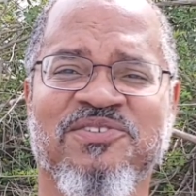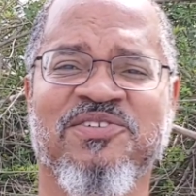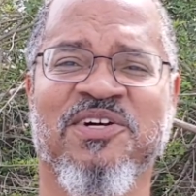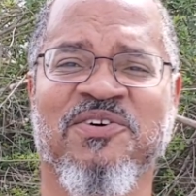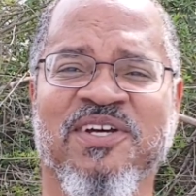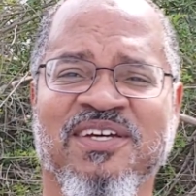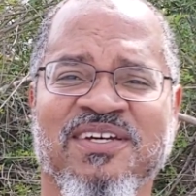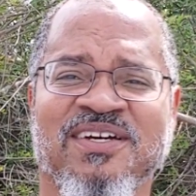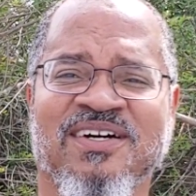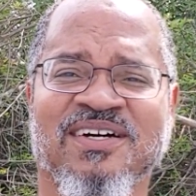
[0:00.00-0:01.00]

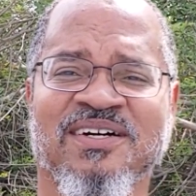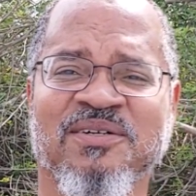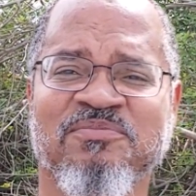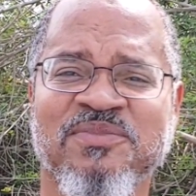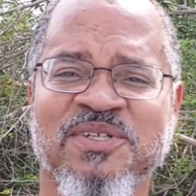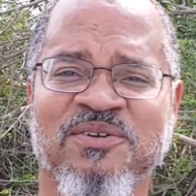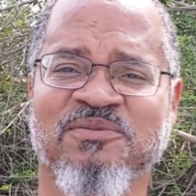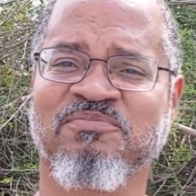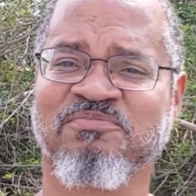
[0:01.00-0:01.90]
sharing, uh, you know,